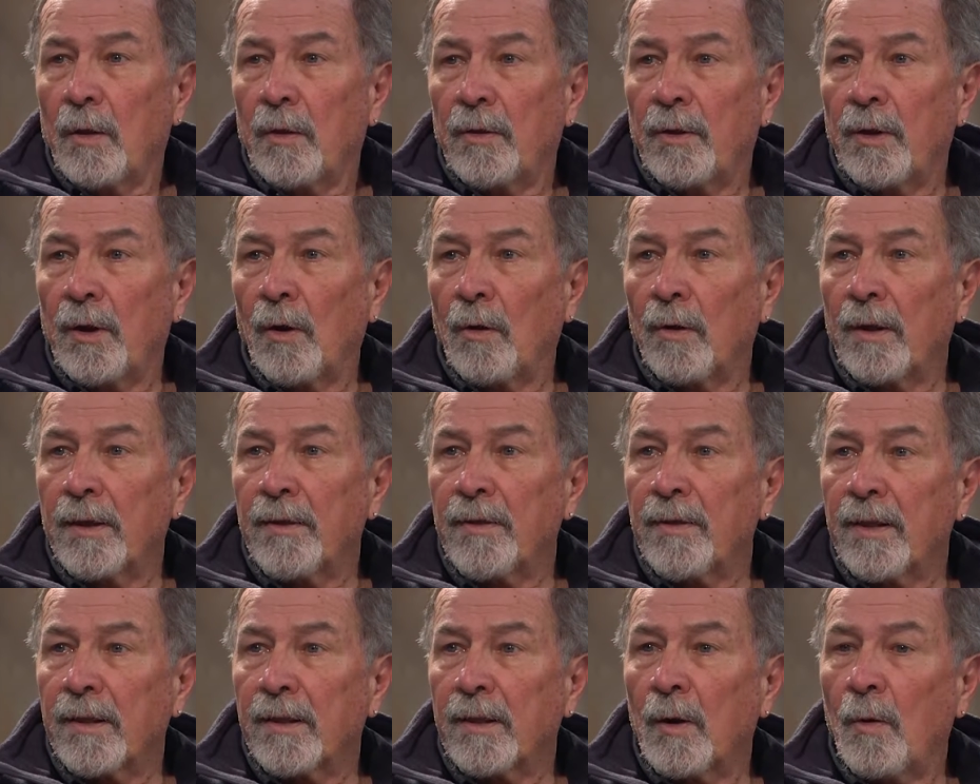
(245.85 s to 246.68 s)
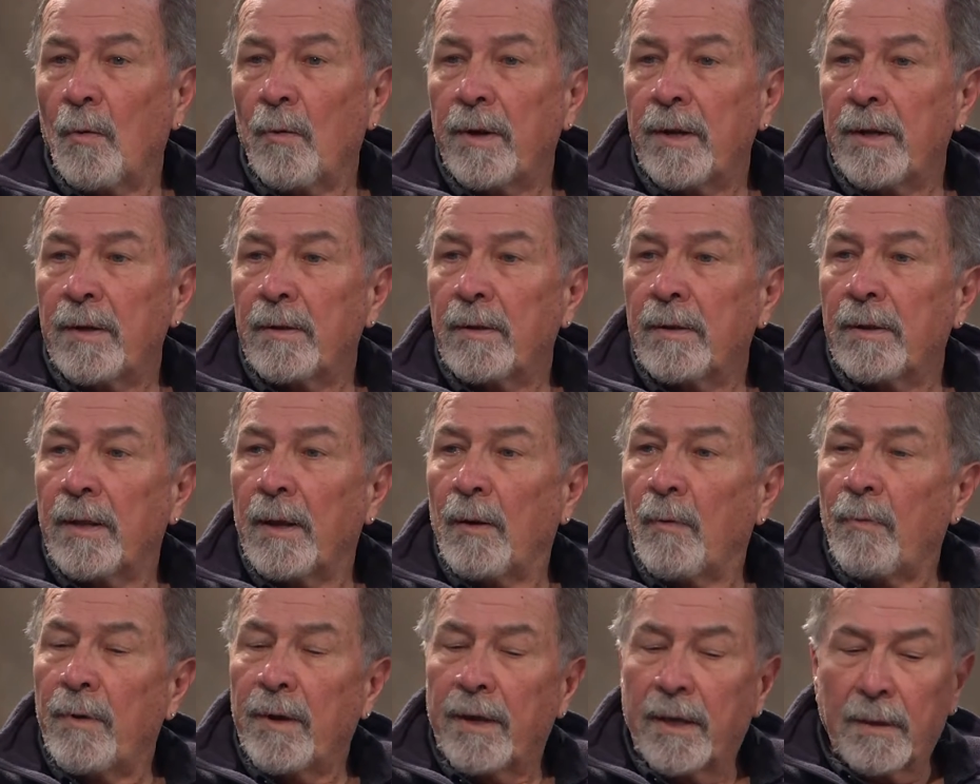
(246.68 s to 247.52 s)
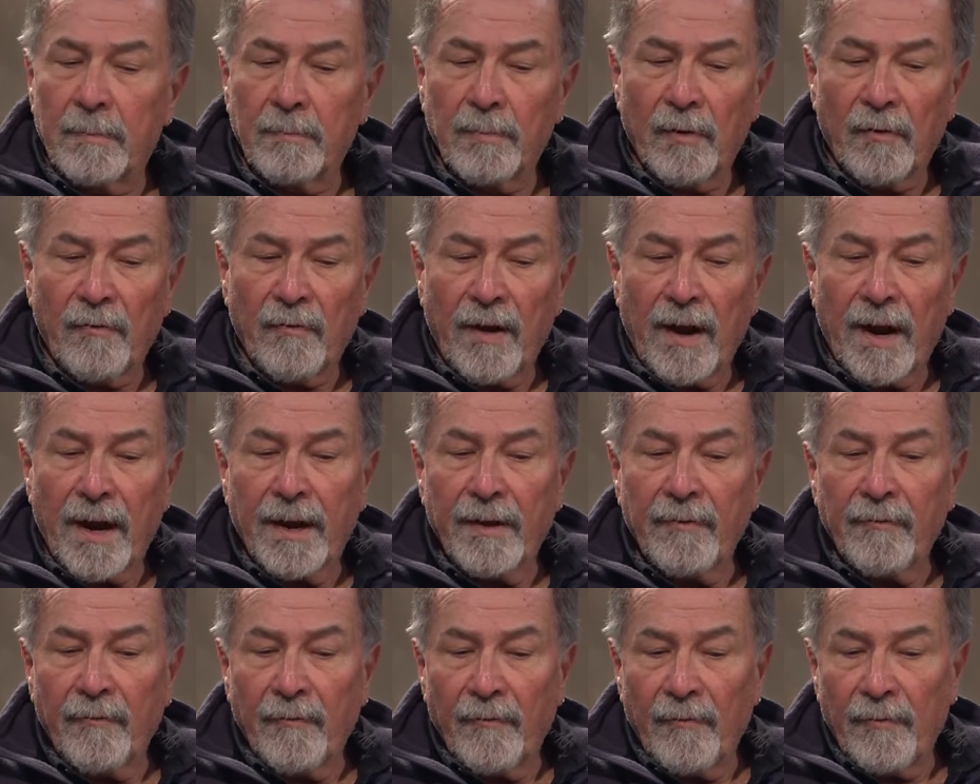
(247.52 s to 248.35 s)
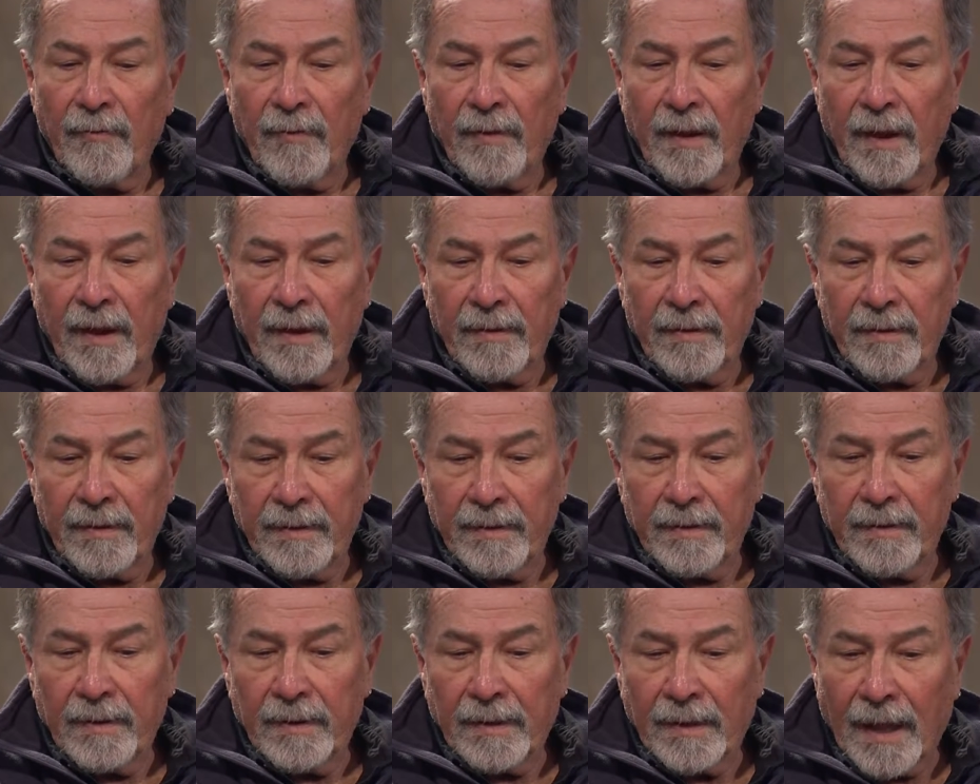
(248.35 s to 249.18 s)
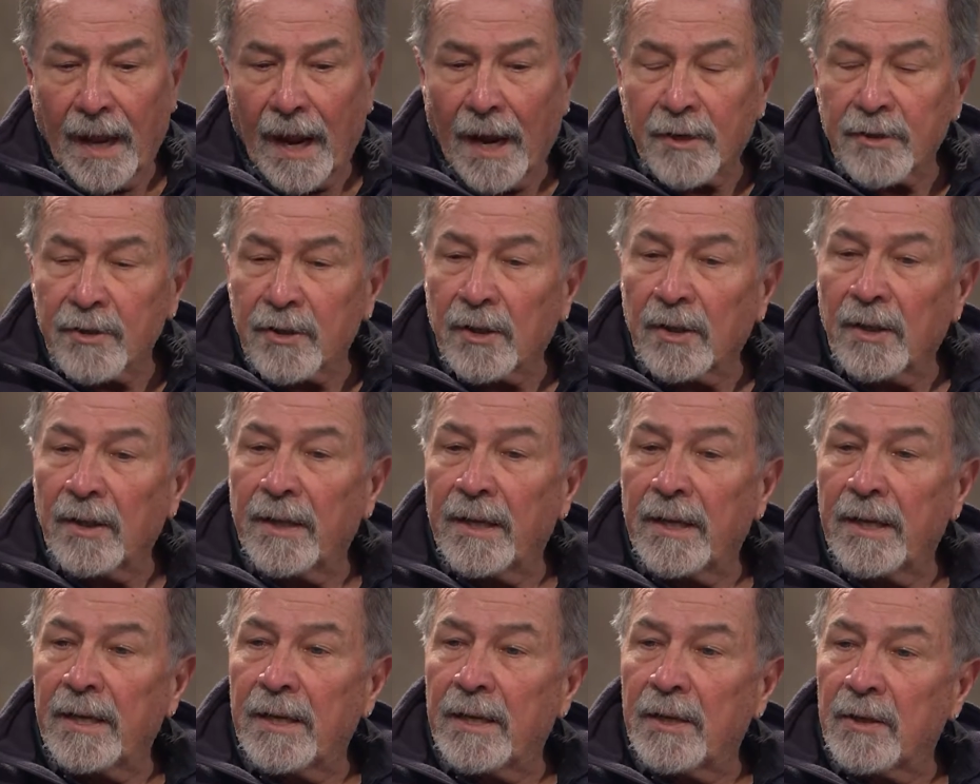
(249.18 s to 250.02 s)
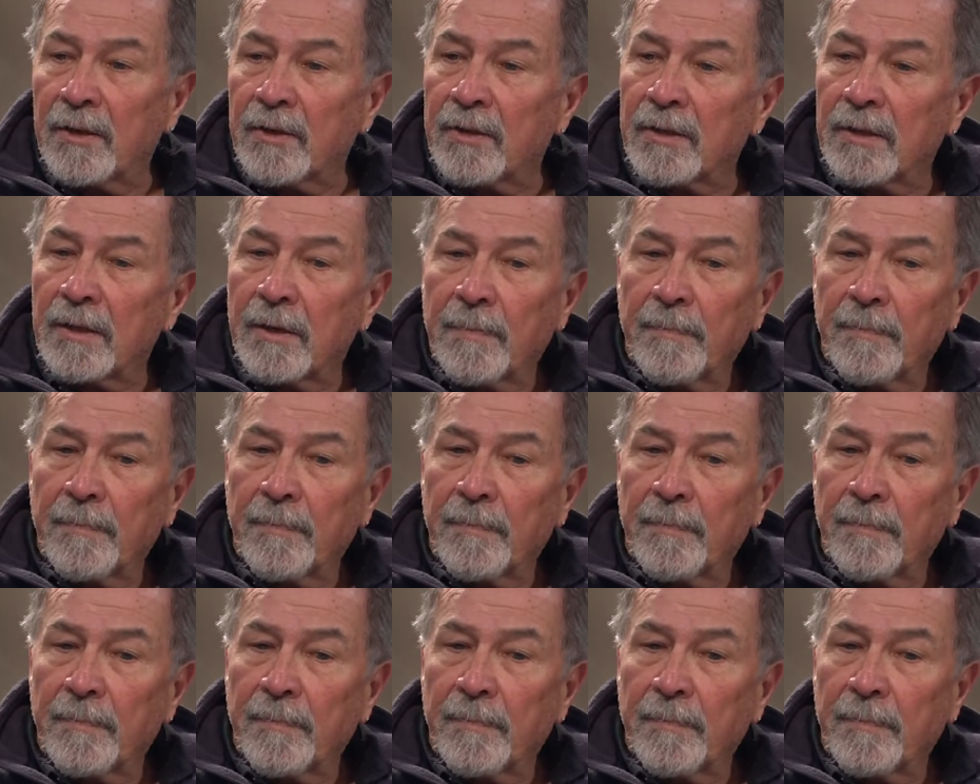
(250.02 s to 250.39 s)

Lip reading: The only thing that we can provide logically is